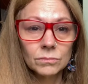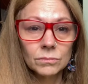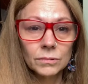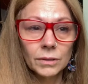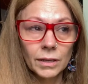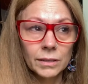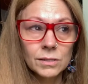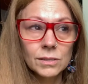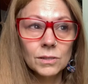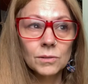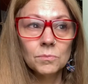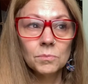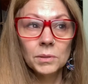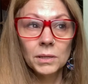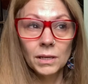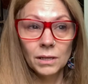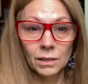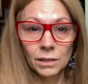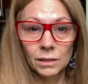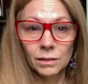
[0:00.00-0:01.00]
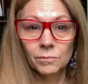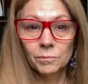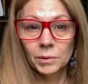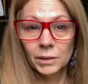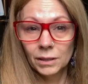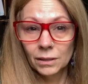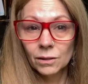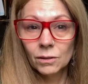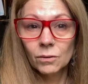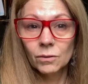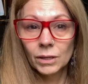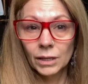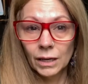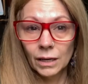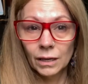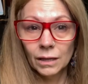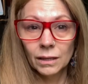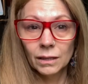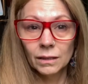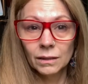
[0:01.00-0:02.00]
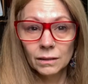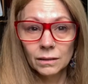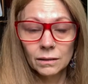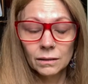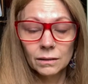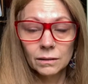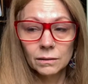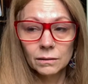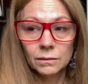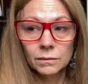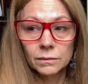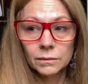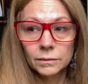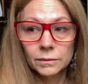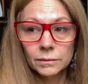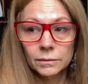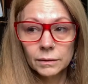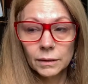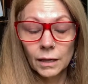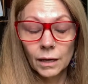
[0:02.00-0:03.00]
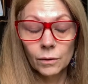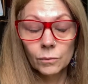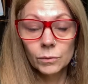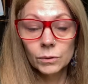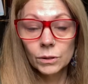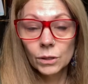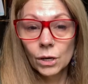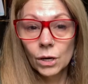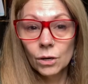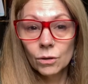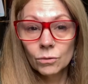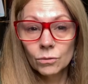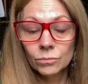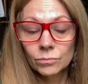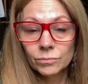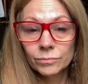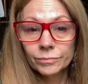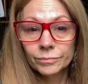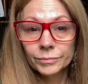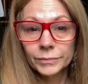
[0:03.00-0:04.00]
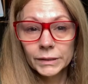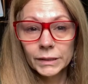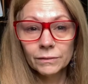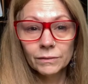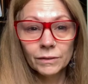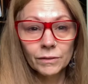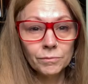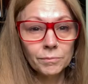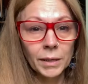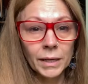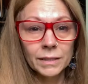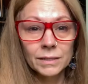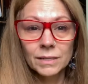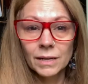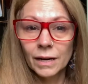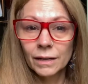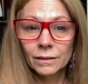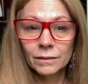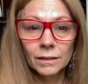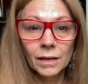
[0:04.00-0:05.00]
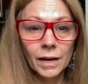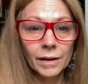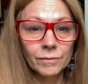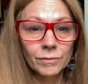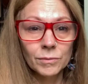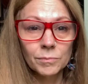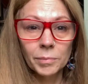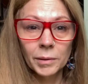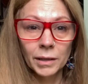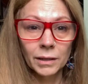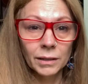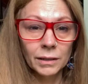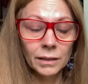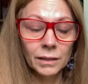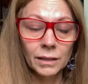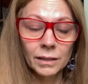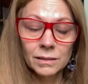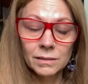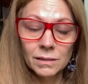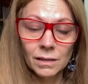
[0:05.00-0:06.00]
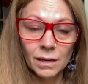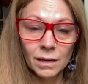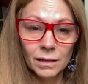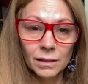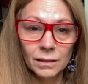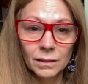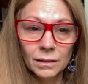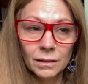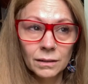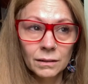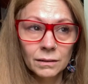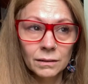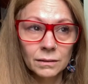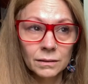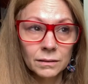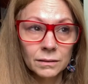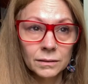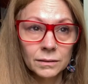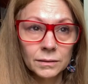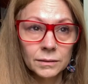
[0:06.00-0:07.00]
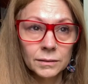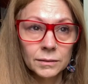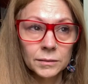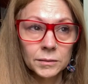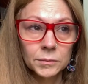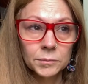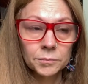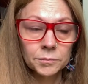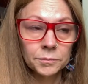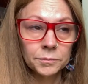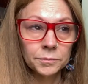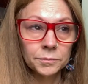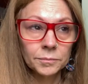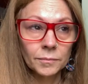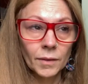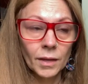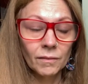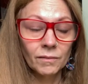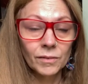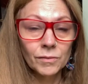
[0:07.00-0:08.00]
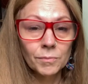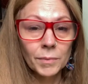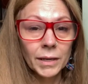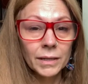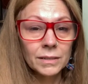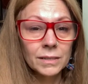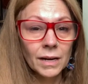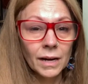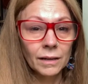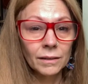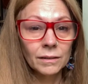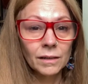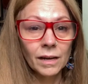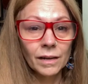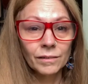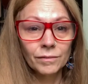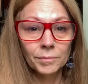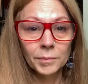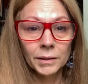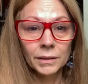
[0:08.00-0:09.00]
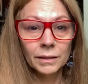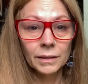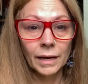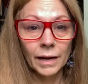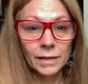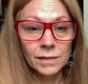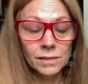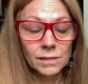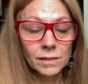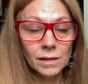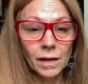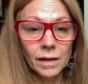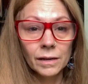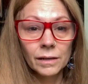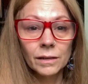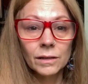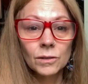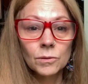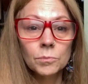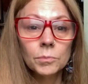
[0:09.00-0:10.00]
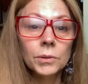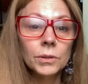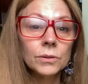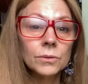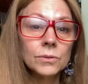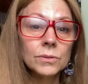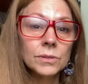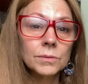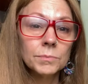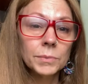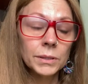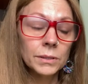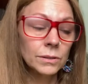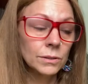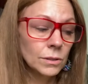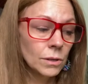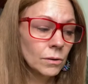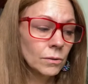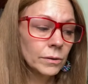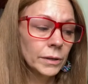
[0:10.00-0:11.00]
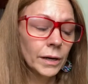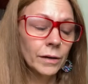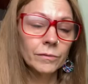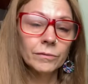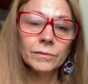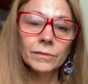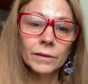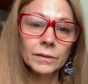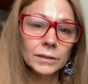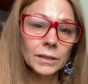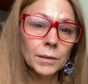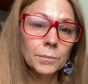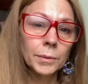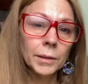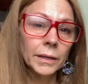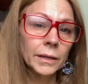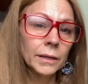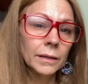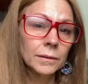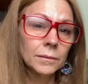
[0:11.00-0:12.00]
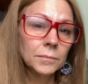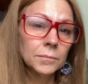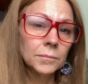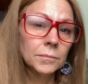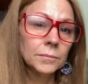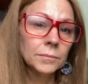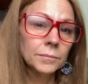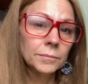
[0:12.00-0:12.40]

That's the beginning of being okay. I would know. I lived my entire life in panic and anxiety. I lived my entire life being gaslighted and abused and being told how fucked up I am.